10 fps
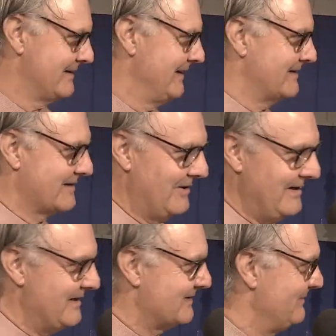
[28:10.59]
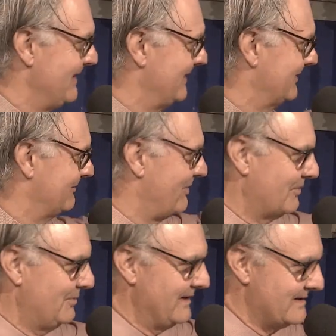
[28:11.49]
Let's go. Here's Meg at the
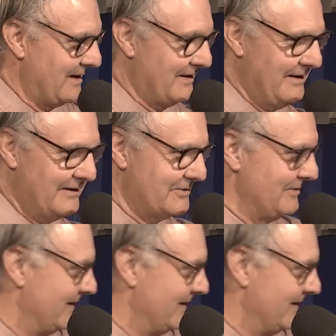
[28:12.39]
Rock Quest. I think 2